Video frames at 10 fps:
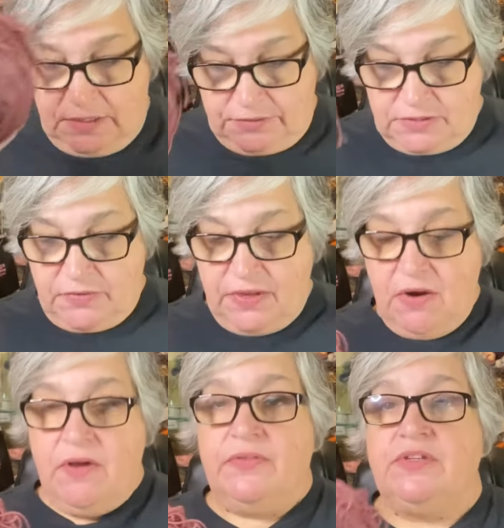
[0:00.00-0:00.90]
So
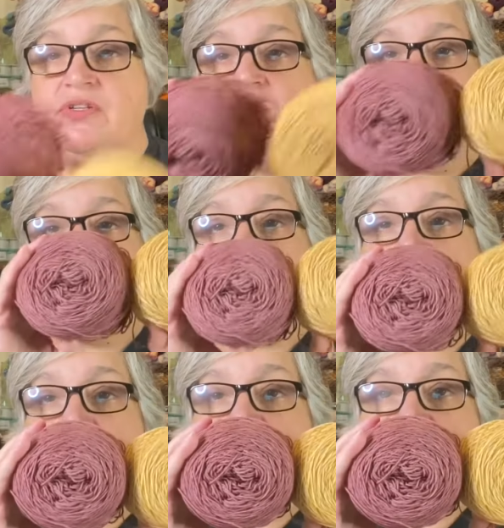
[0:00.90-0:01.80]
there are the 2
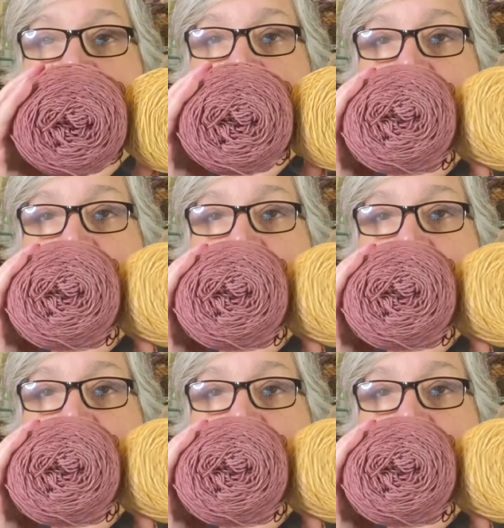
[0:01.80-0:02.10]
colors